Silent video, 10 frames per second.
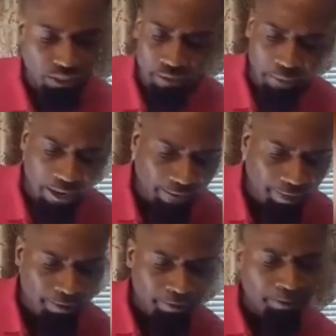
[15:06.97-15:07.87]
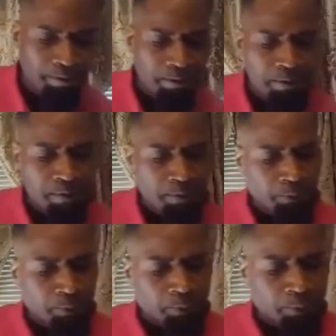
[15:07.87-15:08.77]
Amen? Amen.
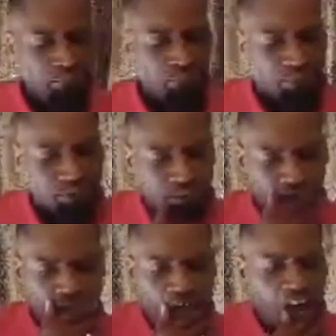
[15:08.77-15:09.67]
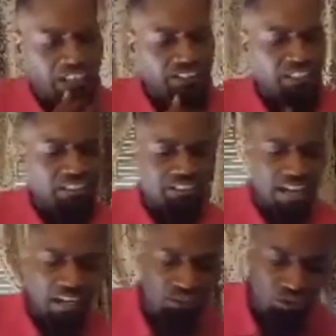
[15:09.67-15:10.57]
See, when God sent his
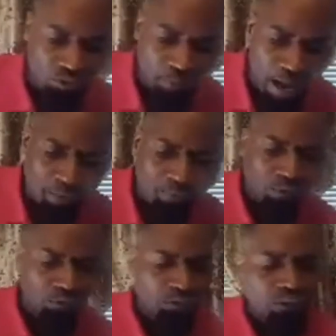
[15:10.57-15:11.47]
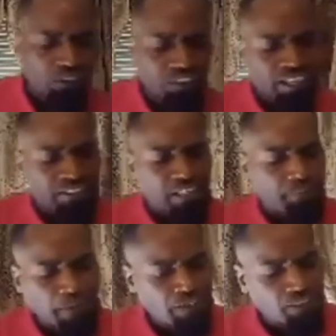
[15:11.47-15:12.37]
angels, the Bible says
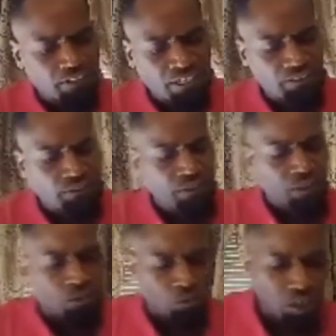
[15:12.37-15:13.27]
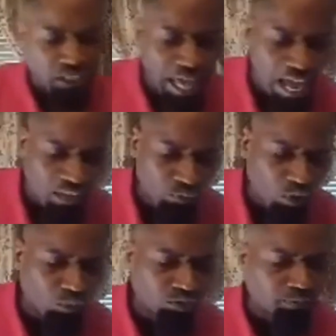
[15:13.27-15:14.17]
that Peter didn't realize
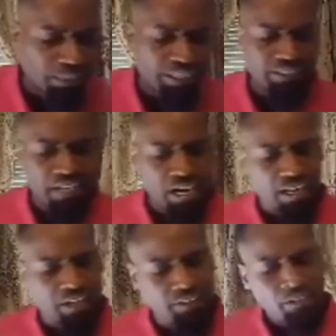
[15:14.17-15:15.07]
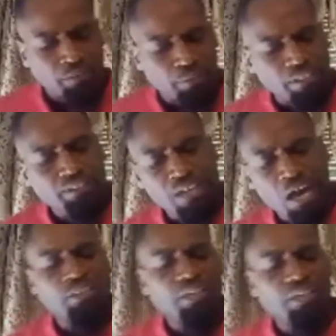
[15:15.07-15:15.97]
what was being done, but he
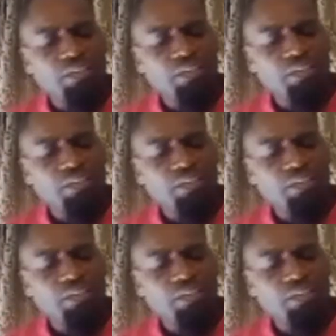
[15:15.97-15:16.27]
thought that